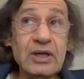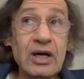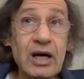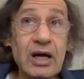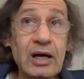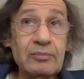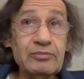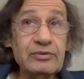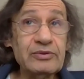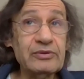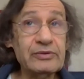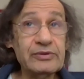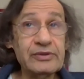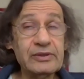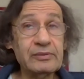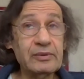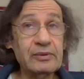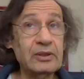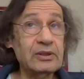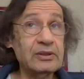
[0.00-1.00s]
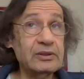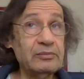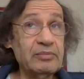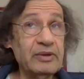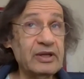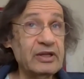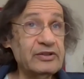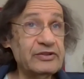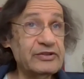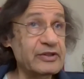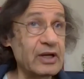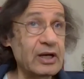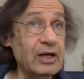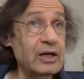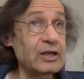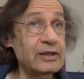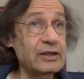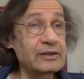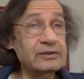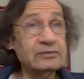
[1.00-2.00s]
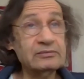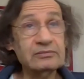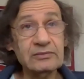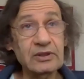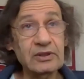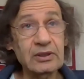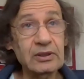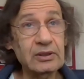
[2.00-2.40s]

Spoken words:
operas based on